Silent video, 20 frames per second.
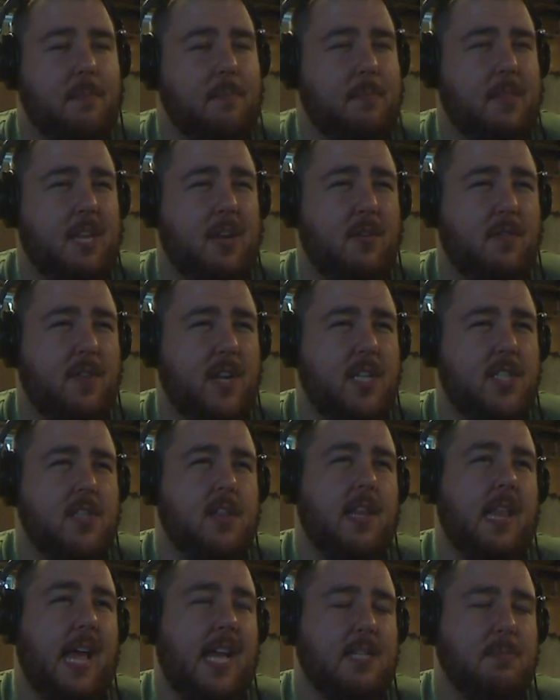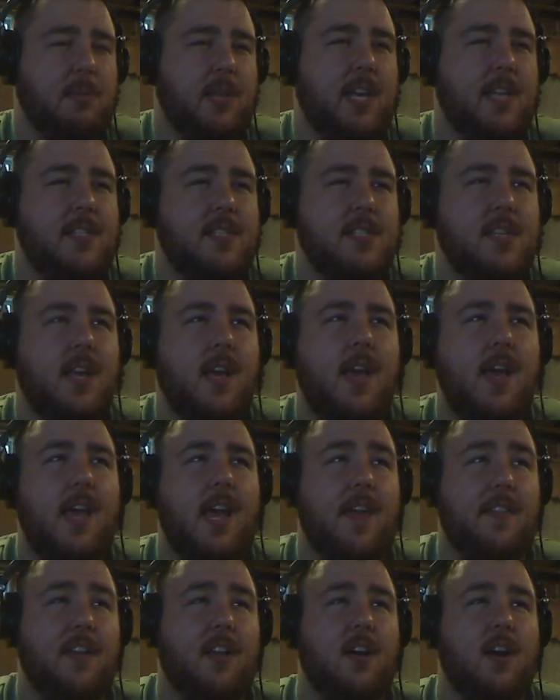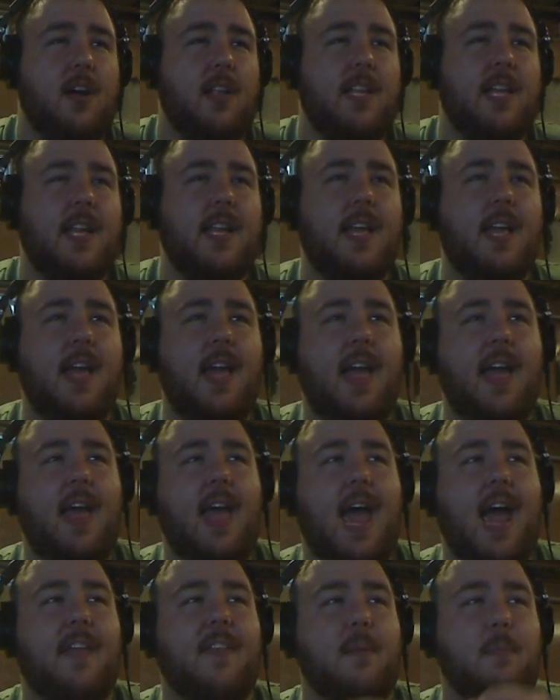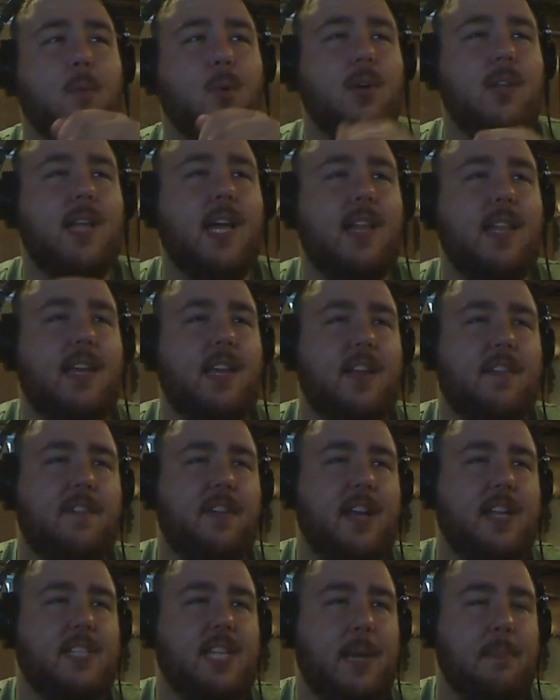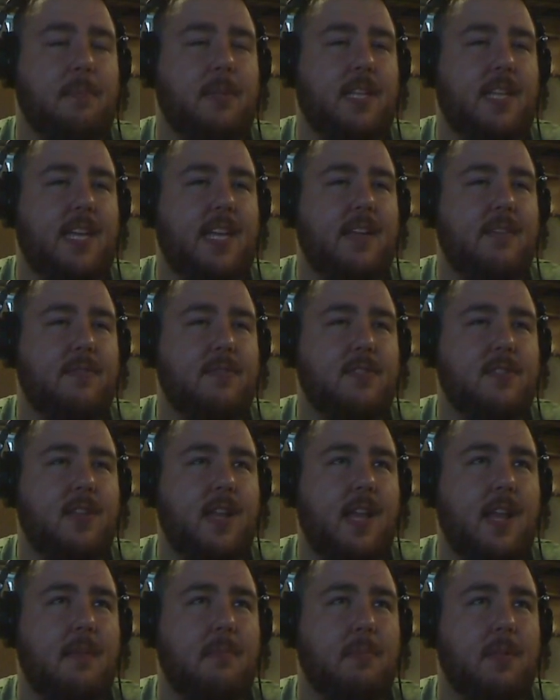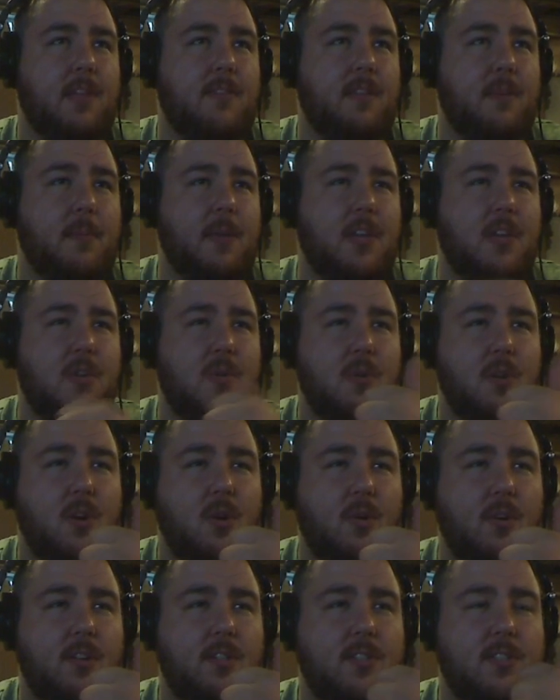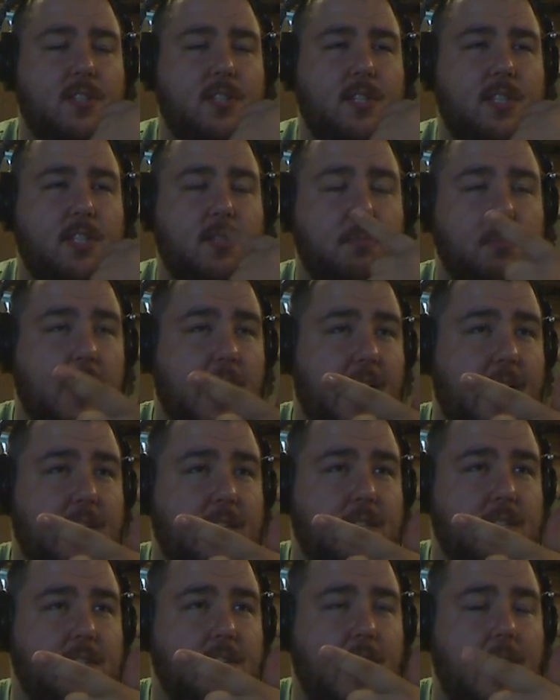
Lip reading: they don't finish the last place in the gauntlet, and they're more likely going to face. I believe it'll be Unicorns, Splice.